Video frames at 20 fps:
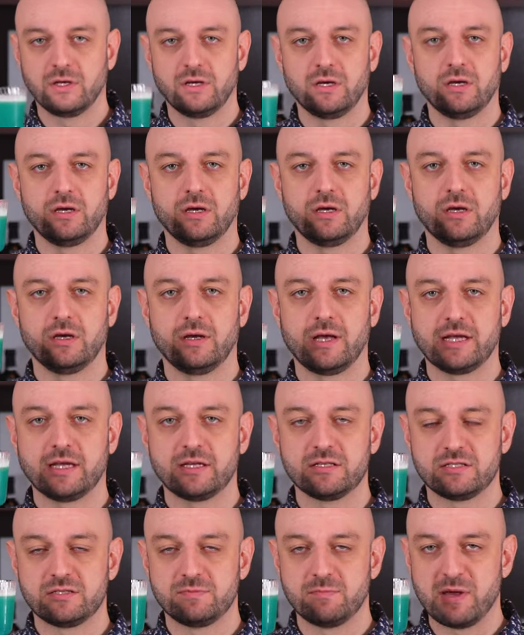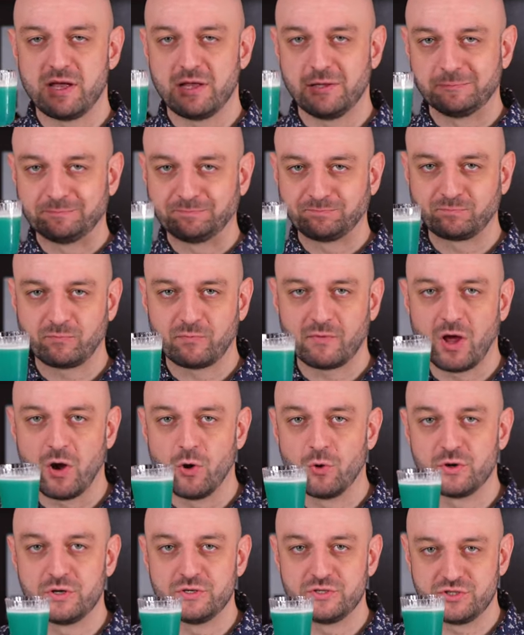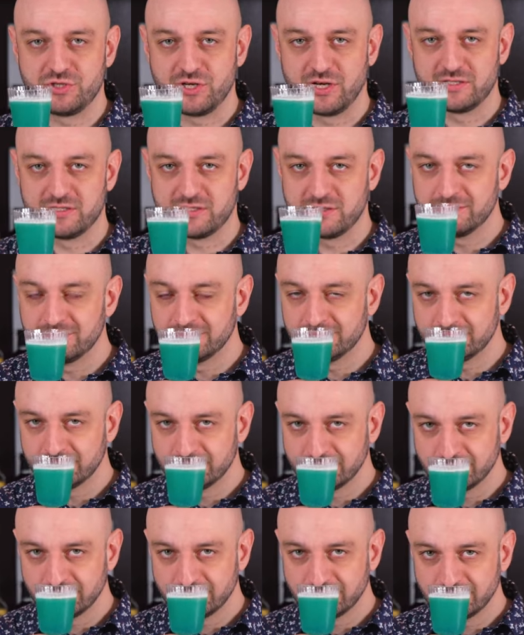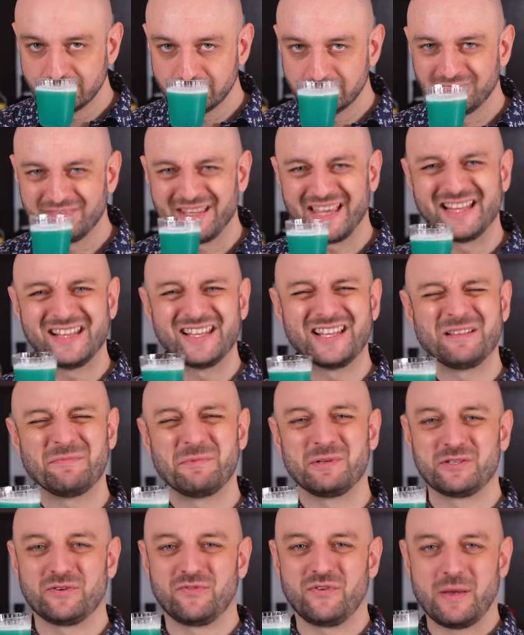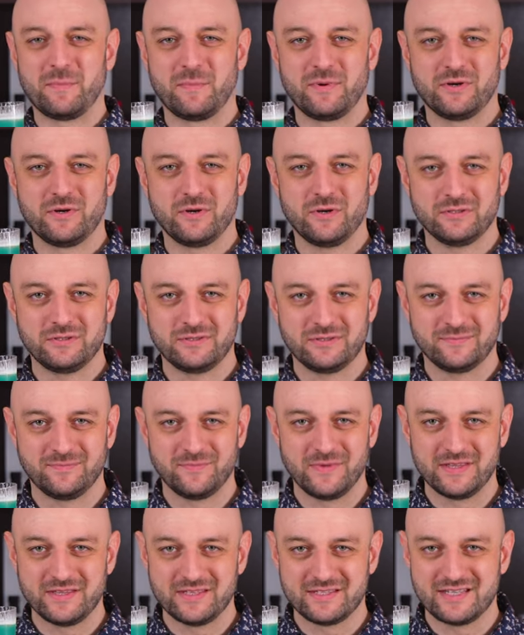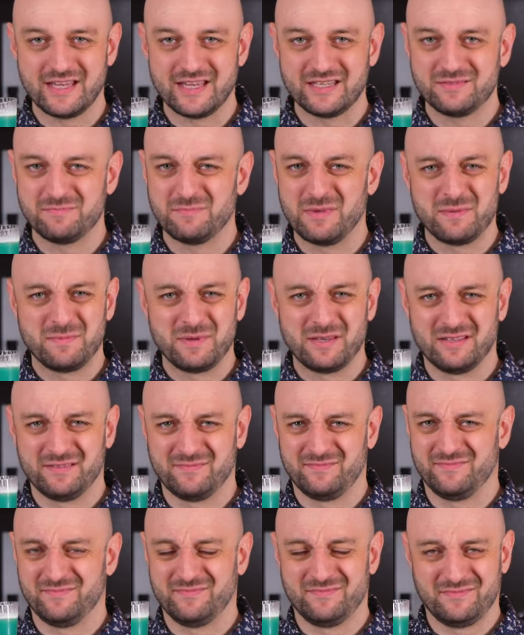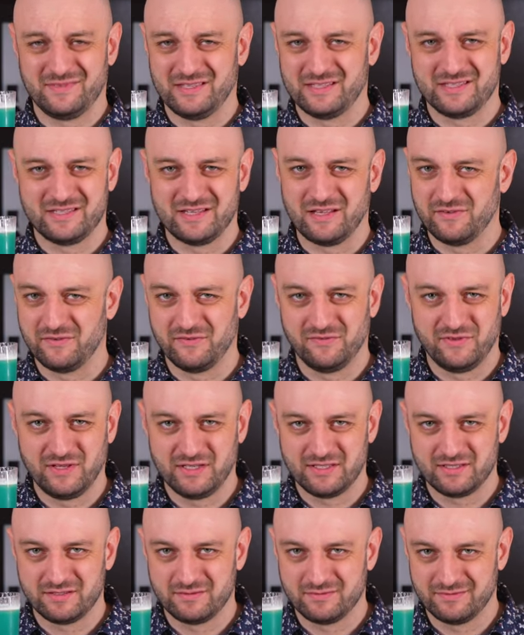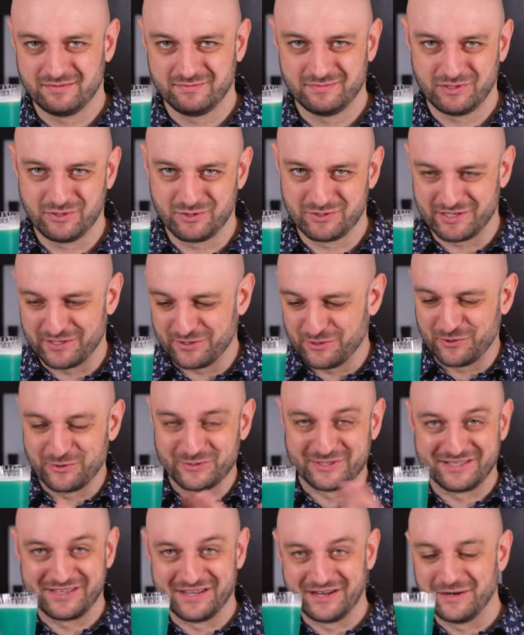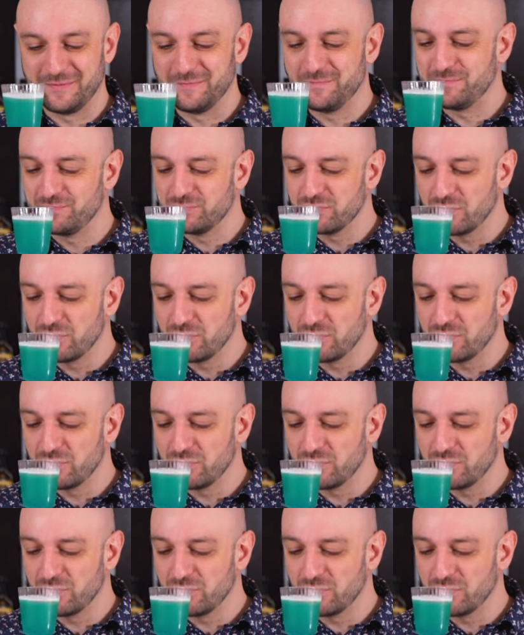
I can smell orange and a little bit of apricot in the scent. Maybe it's self-inflicted, because I know it's there.